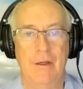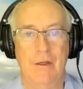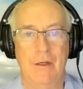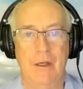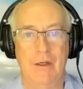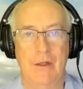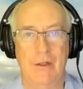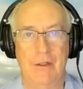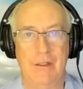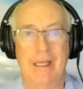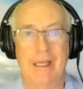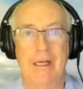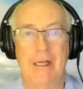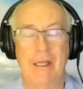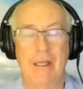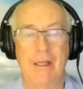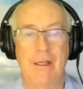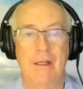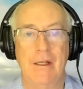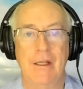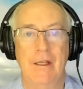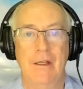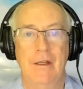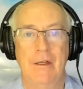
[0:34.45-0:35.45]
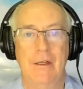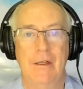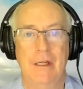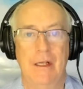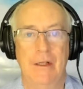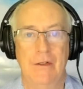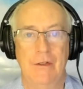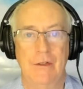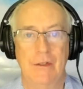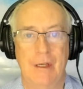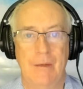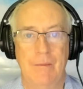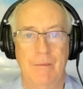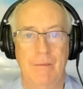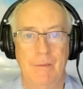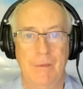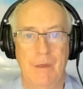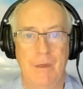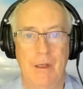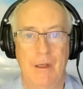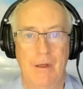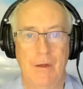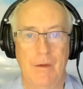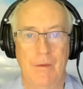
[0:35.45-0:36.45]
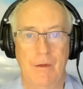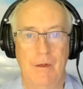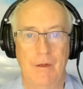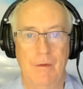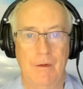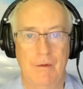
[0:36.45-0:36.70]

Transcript: a study done some uh,